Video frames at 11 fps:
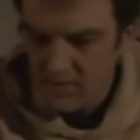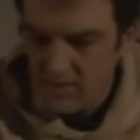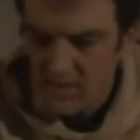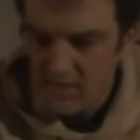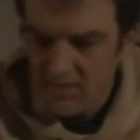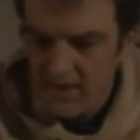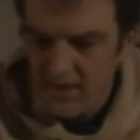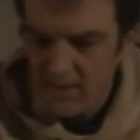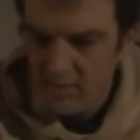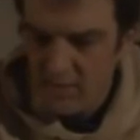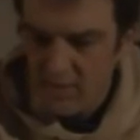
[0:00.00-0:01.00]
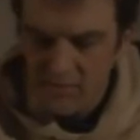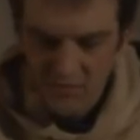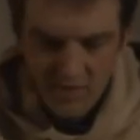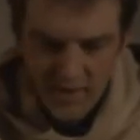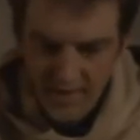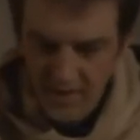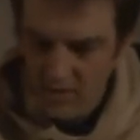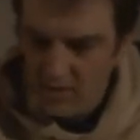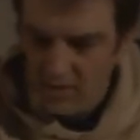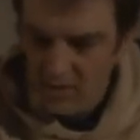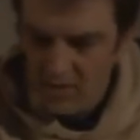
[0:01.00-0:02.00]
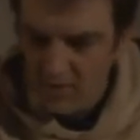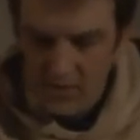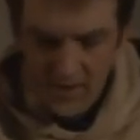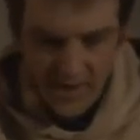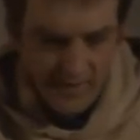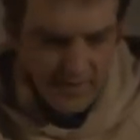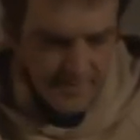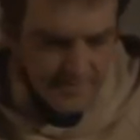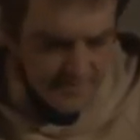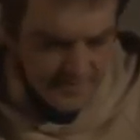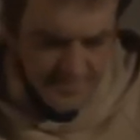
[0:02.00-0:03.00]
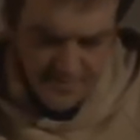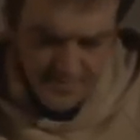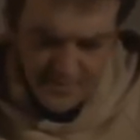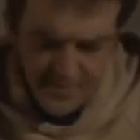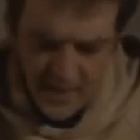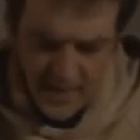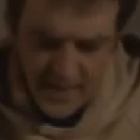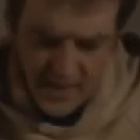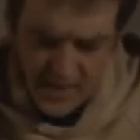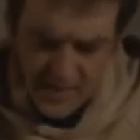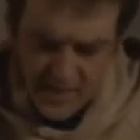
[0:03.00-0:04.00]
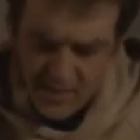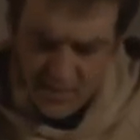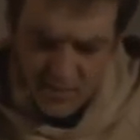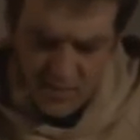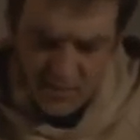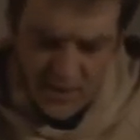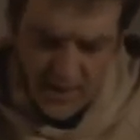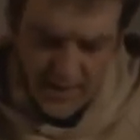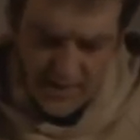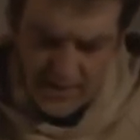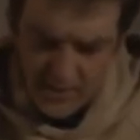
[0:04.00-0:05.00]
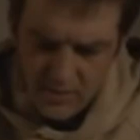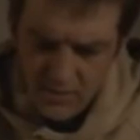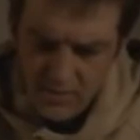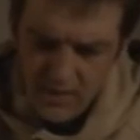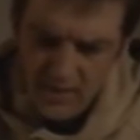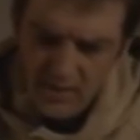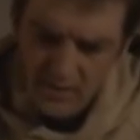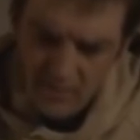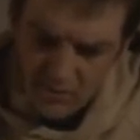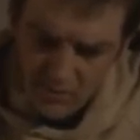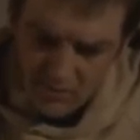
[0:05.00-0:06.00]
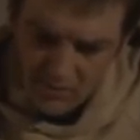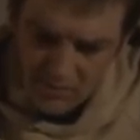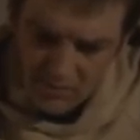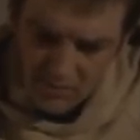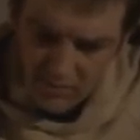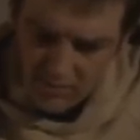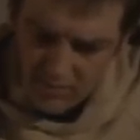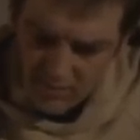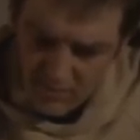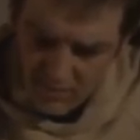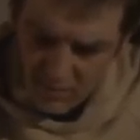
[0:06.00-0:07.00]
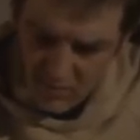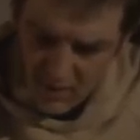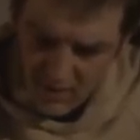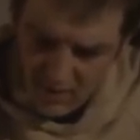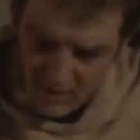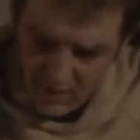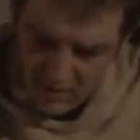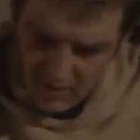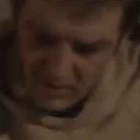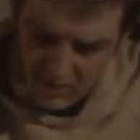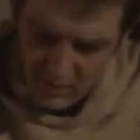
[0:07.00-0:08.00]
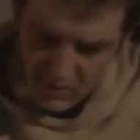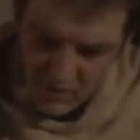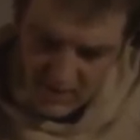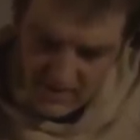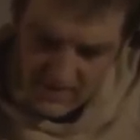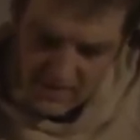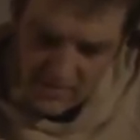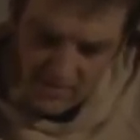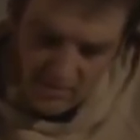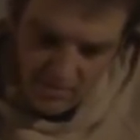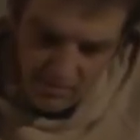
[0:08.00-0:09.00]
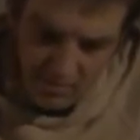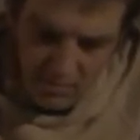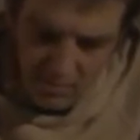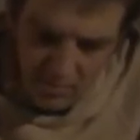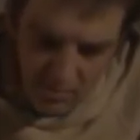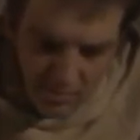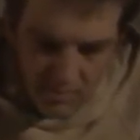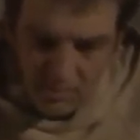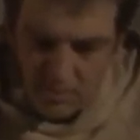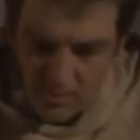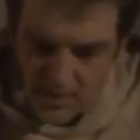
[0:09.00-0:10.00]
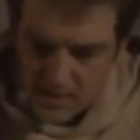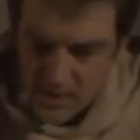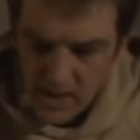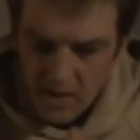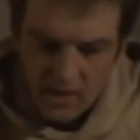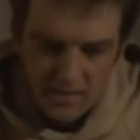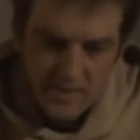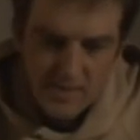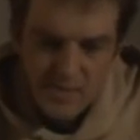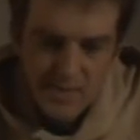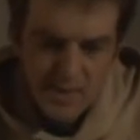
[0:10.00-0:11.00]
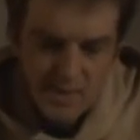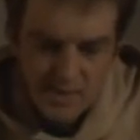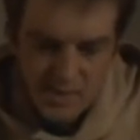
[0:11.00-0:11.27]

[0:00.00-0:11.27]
is not what we like so um, we would just suck some of the air out to create a, a low pressure level